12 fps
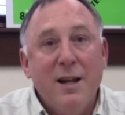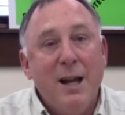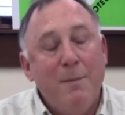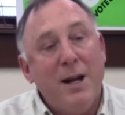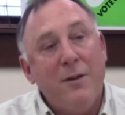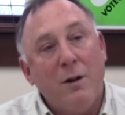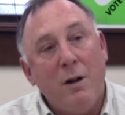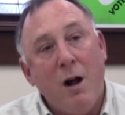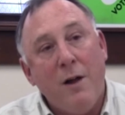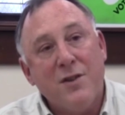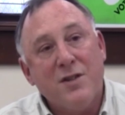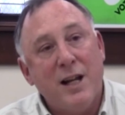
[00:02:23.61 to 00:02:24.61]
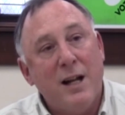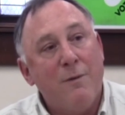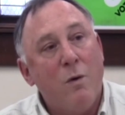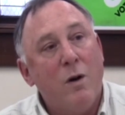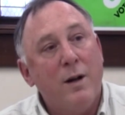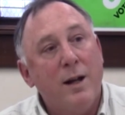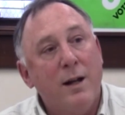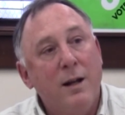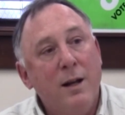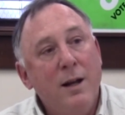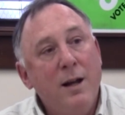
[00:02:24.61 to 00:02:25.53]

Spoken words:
and become the law of the state of Oregon.